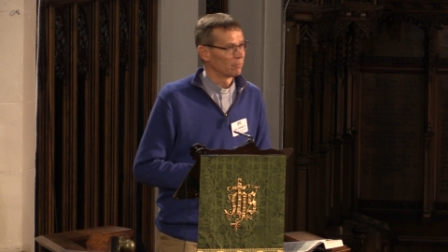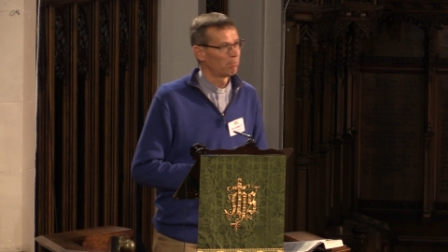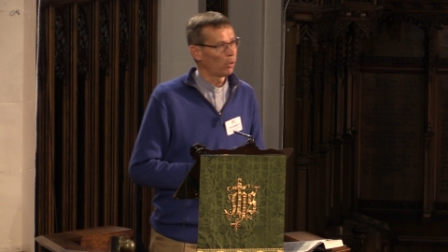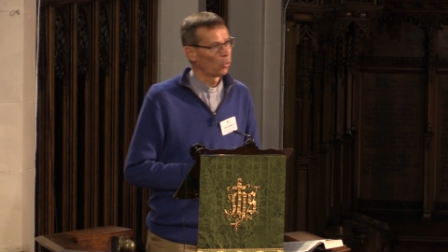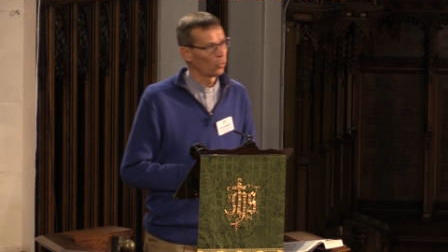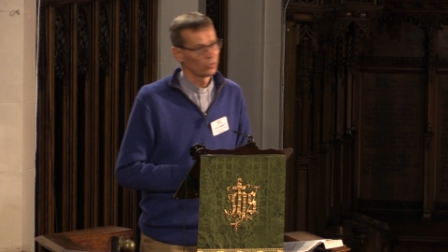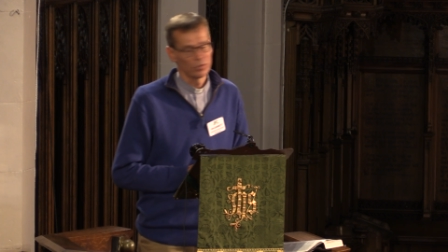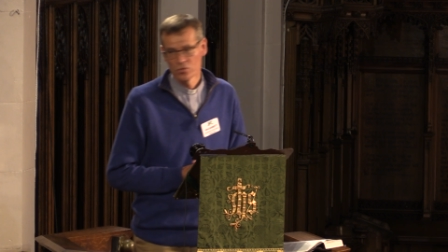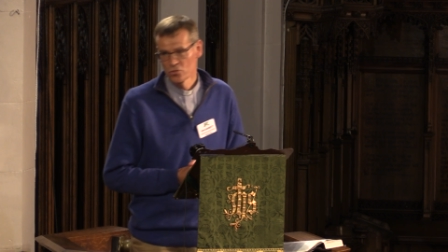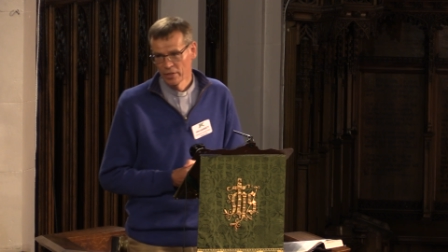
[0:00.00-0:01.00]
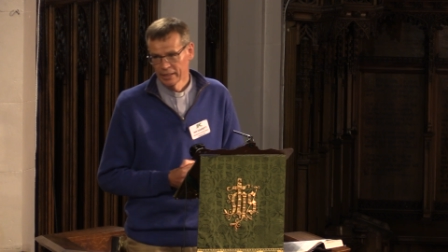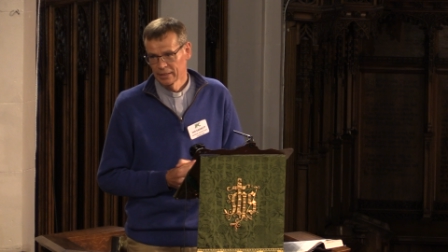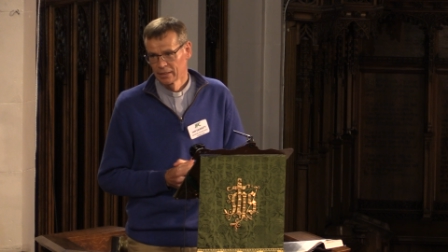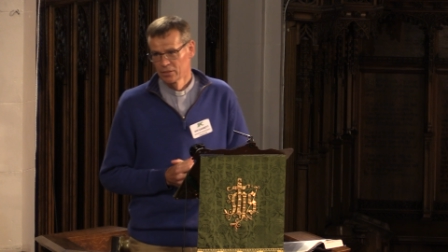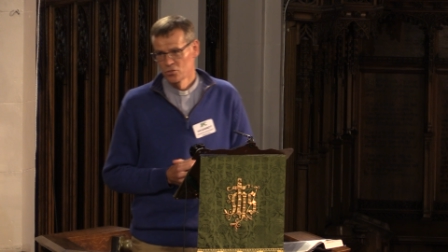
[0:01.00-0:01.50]
porn, drink,
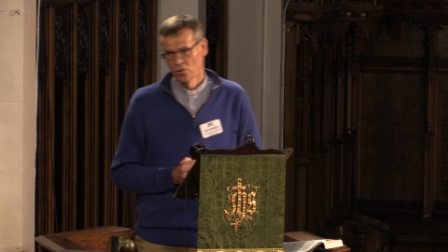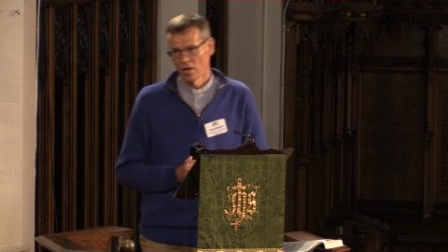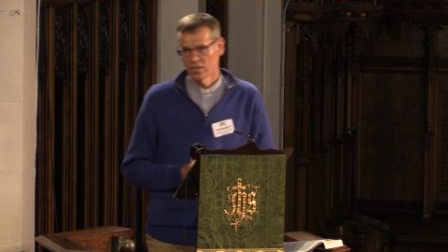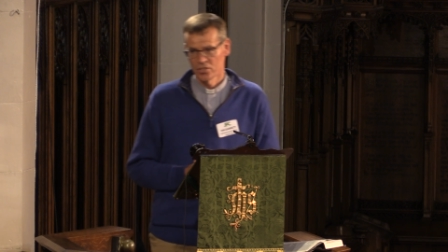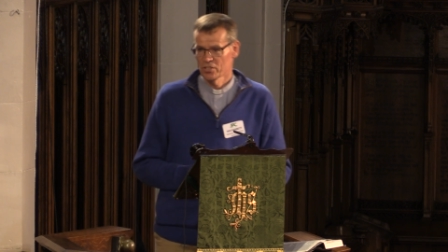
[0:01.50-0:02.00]
drugs,